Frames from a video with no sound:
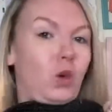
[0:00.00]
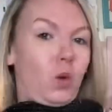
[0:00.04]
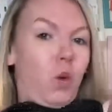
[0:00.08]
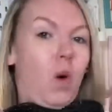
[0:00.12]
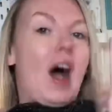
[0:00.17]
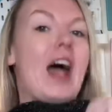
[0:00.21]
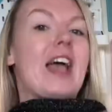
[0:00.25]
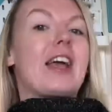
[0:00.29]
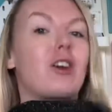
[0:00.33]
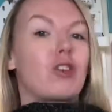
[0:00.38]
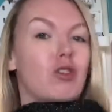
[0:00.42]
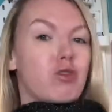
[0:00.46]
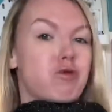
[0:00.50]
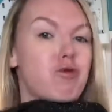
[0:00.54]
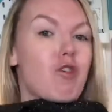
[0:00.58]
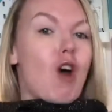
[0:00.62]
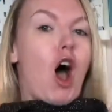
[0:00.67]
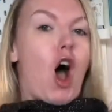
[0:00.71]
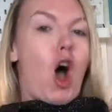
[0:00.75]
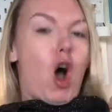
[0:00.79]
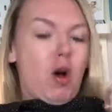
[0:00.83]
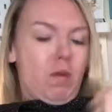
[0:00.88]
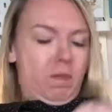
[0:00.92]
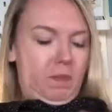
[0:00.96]
quite
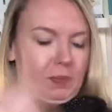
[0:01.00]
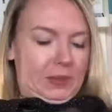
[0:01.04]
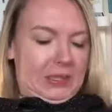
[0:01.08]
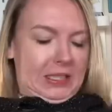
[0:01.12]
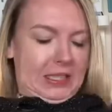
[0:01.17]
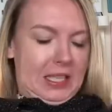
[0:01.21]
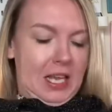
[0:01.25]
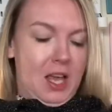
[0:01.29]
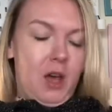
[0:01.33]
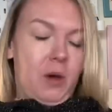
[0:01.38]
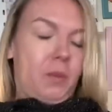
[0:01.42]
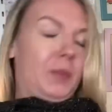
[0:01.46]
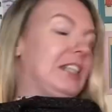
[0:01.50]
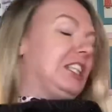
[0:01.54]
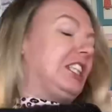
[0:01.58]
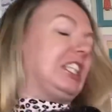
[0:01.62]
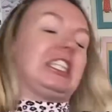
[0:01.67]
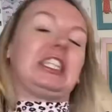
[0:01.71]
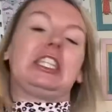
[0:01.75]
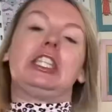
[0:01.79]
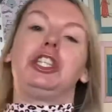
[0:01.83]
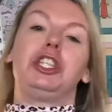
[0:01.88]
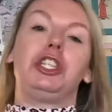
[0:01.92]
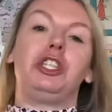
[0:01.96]
cropped, which
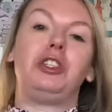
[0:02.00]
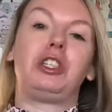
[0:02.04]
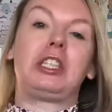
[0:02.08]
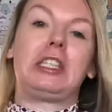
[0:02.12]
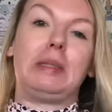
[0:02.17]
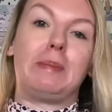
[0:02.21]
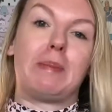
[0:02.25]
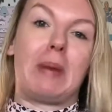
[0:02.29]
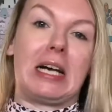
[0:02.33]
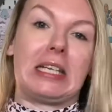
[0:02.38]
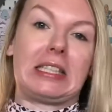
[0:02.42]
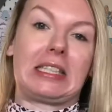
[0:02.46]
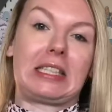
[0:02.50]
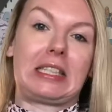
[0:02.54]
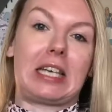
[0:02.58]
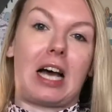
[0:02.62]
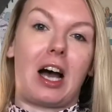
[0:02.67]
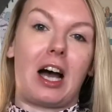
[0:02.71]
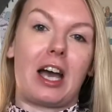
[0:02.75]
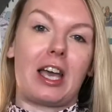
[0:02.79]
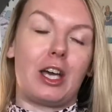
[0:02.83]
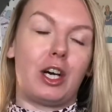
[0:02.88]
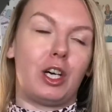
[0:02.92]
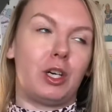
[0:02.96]
isn't usually my
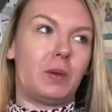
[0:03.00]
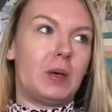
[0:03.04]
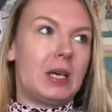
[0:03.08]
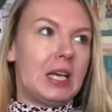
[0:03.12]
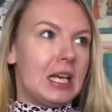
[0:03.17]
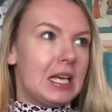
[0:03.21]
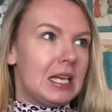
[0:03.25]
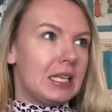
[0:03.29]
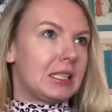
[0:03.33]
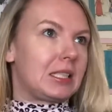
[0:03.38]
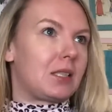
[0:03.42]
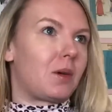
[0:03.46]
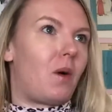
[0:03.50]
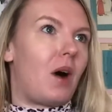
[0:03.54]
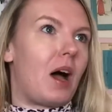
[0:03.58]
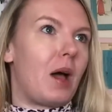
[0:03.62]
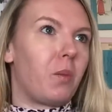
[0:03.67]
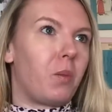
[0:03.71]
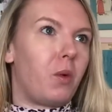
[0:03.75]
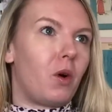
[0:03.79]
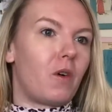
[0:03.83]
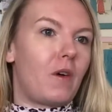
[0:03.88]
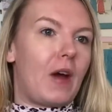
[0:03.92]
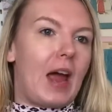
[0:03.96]
style, so I
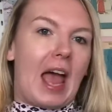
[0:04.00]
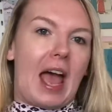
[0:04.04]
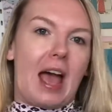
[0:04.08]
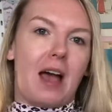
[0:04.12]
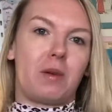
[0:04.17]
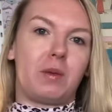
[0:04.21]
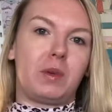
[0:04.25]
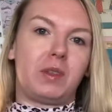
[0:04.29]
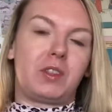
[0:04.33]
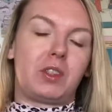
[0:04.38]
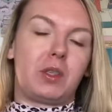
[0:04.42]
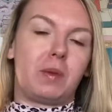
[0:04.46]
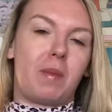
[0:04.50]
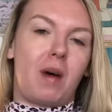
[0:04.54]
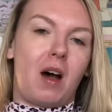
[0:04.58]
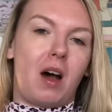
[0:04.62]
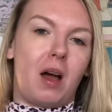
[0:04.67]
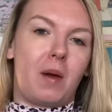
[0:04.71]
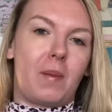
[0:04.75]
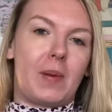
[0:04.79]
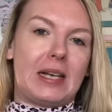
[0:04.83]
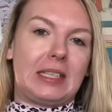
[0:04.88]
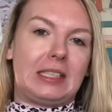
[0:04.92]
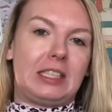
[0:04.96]
wore it out with some
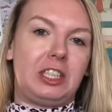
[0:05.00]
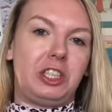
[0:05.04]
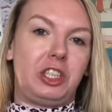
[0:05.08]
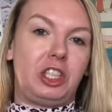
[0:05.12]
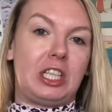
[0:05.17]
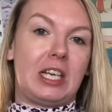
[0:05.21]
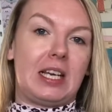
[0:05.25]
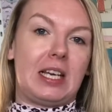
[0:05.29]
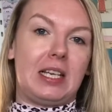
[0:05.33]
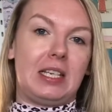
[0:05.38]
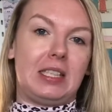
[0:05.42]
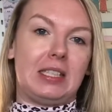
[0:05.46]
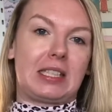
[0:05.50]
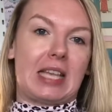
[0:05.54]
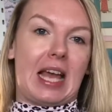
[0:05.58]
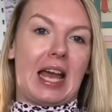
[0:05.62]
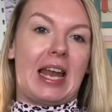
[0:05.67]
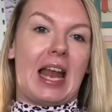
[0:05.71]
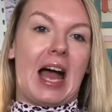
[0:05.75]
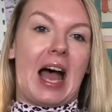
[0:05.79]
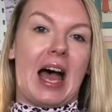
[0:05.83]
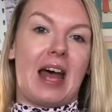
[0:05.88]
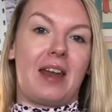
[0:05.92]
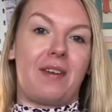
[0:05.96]
high-waisted jeans
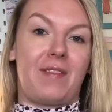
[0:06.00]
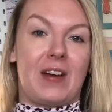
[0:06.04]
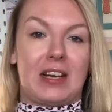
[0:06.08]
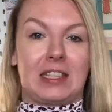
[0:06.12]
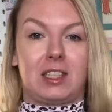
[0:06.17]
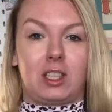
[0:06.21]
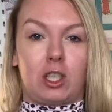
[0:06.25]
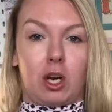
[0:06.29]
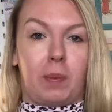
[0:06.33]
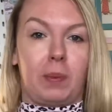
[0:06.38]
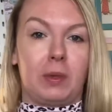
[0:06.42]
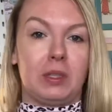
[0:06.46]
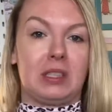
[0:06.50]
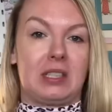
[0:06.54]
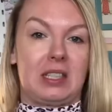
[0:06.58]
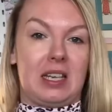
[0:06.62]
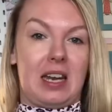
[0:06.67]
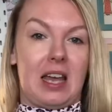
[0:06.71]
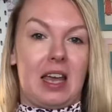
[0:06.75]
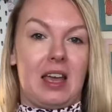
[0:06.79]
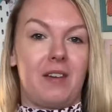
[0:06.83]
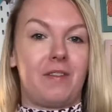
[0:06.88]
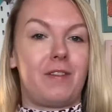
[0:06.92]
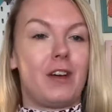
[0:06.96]
and had a vest top
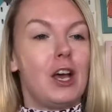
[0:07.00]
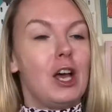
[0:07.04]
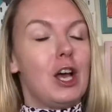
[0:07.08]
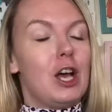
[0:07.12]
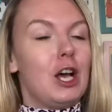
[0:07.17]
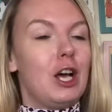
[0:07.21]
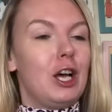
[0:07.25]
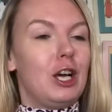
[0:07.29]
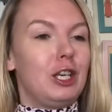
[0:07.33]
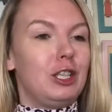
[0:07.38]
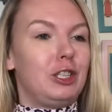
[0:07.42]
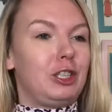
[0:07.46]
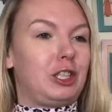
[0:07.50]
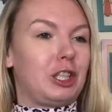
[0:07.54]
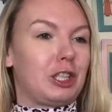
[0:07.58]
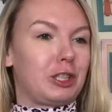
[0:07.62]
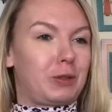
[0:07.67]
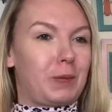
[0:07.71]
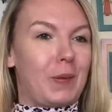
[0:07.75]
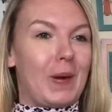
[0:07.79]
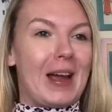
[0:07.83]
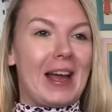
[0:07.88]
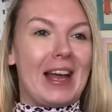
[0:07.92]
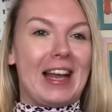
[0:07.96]
underneath,
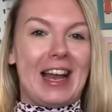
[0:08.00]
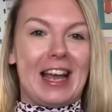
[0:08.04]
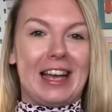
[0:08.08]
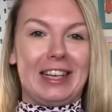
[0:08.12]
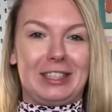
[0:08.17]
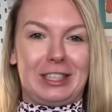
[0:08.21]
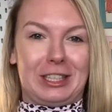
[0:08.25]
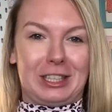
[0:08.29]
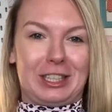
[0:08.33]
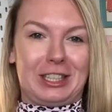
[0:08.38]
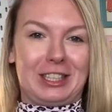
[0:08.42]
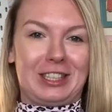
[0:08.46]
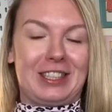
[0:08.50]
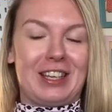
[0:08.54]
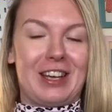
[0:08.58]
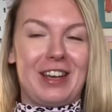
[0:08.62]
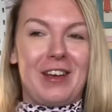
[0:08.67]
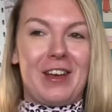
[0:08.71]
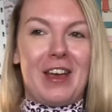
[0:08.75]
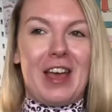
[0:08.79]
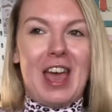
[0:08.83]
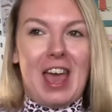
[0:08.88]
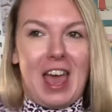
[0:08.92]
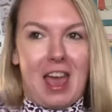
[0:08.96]
just
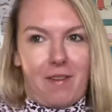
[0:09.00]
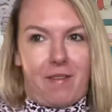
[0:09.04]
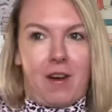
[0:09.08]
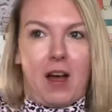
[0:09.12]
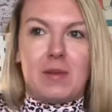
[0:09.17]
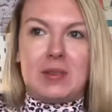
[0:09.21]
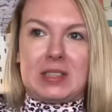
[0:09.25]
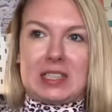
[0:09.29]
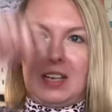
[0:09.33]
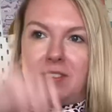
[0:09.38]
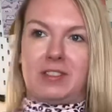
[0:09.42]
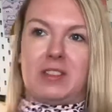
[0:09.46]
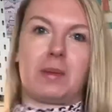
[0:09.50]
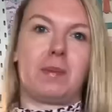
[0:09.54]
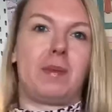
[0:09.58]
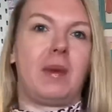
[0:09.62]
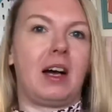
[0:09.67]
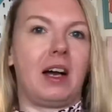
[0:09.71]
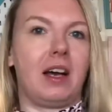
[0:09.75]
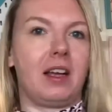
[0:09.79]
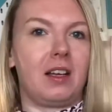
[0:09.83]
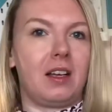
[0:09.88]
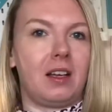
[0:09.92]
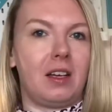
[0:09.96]
to, if I was lifting
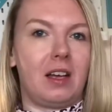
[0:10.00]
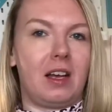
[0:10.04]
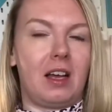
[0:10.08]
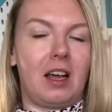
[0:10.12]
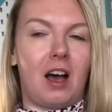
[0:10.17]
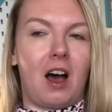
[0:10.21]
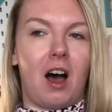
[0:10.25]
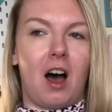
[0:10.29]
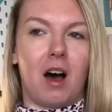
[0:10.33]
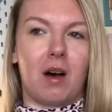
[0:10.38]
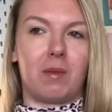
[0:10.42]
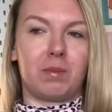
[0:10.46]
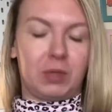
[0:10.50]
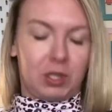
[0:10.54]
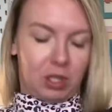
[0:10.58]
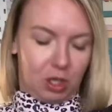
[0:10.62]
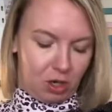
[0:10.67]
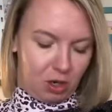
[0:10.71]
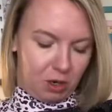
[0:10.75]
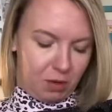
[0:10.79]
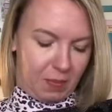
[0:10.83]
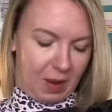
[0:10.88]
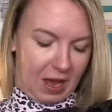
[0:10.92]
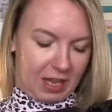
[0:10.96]
my arms
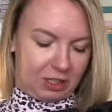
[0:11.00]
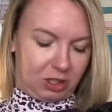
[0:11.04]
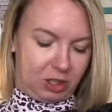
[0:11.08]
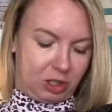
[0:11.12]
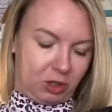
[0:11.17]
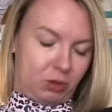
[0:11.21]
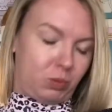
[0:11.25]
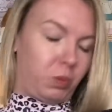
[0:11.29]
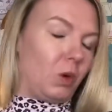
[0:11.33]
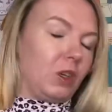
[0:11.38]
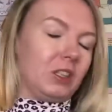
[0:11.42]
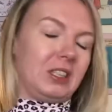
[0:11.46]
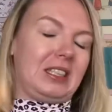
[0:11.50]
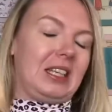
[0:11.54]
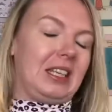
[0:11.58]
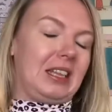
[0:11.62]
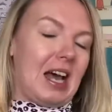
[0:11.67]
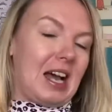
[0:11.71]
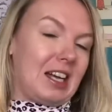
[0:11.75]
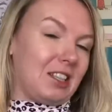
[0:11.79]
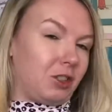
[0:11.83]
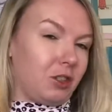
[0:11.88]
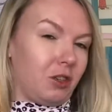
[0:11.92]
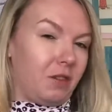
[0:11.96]
up, I just wanted
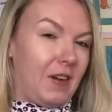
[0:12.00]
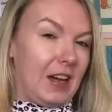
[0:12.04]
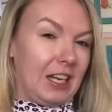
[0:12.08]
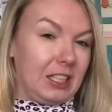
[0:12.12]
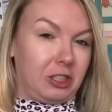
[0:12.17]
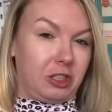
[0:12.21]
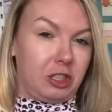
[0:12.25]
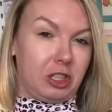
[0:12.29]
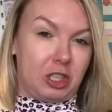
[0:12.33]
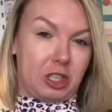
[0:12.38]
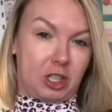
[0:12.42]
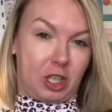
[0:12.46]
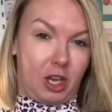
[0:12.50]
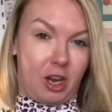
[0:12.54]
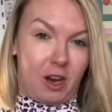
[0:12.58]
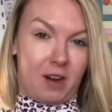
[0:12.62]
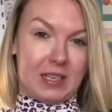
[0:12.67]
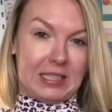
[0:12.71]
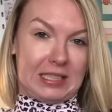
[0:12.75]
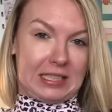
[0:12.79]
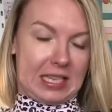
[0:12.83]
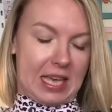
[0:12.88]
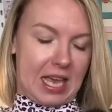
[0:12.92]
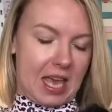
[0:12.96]
that sort of extra
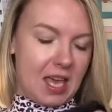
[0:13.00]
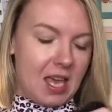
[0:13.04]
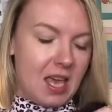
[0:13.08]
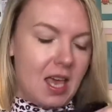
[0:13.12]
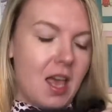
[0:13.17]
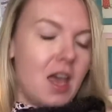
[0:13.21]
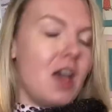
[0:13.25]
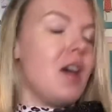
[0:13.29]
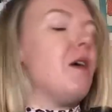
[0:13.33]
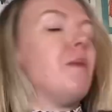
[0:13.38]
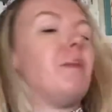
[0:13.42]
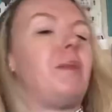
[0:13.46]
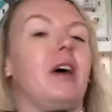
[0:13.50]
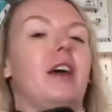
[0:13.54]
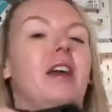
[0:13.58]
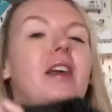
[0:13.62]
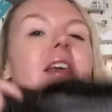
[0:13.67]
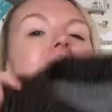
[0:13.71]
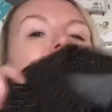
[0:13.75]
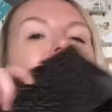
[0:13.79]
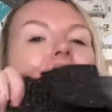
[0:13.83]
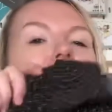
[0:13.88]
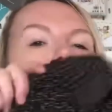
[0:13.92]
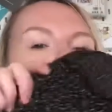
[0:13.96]
security. But
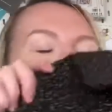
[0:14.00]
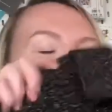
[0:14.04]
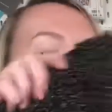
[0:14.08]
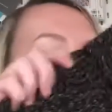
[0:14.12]
yeah,